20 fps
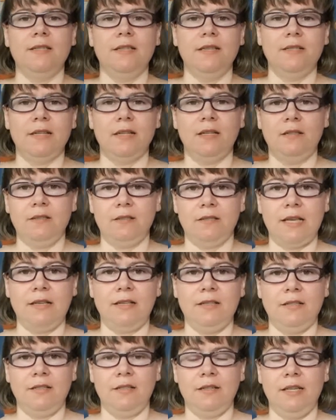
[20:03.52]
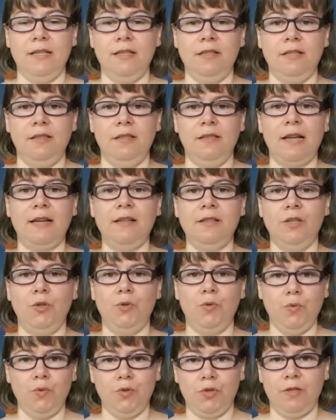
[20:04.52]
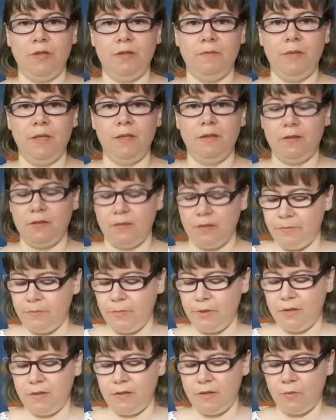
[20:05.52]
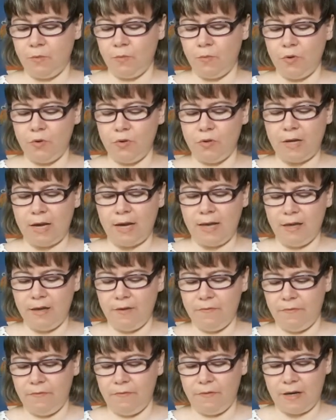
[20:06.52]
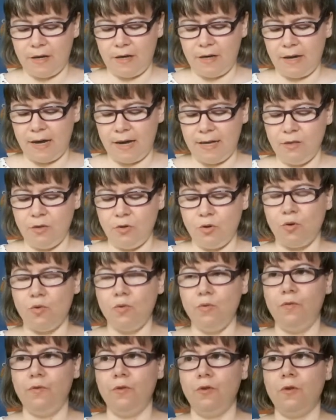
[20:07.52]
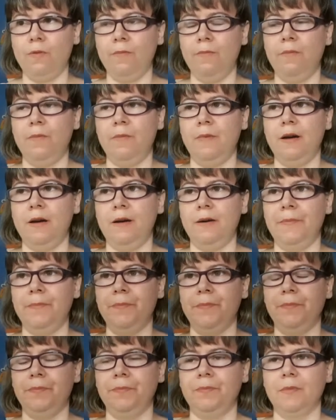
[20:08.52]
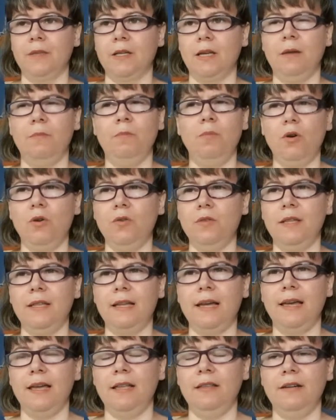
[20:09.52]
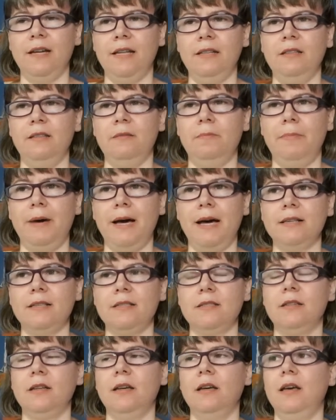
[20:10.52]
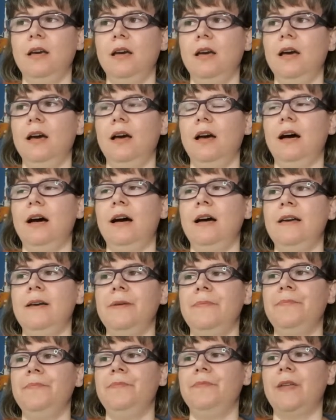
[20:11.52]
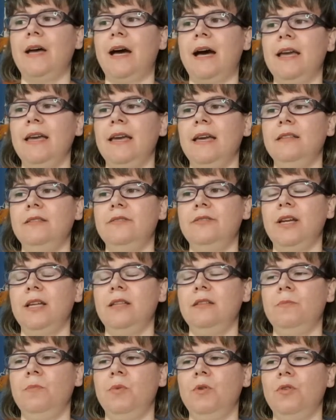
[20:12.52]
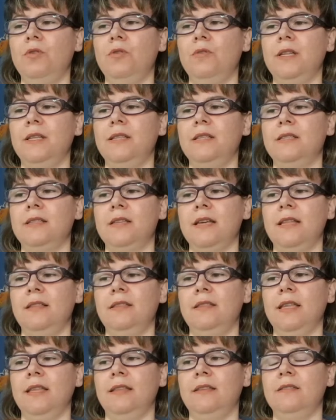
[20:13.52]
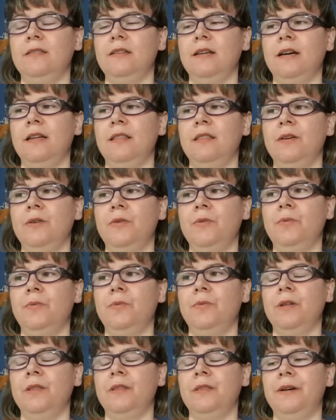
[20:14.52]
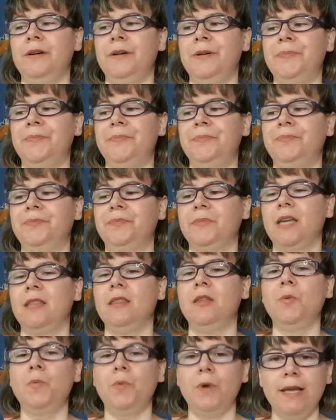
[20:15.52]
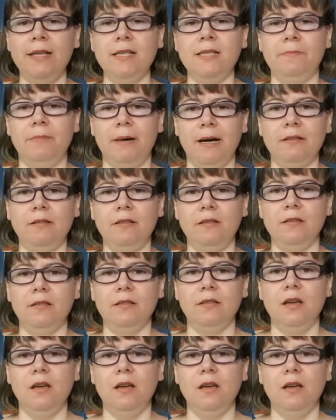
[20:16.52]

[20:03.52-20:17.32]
is 92 centimeters, but what I know from a blog that I had read in the past, I had read a blog that said that the waistband,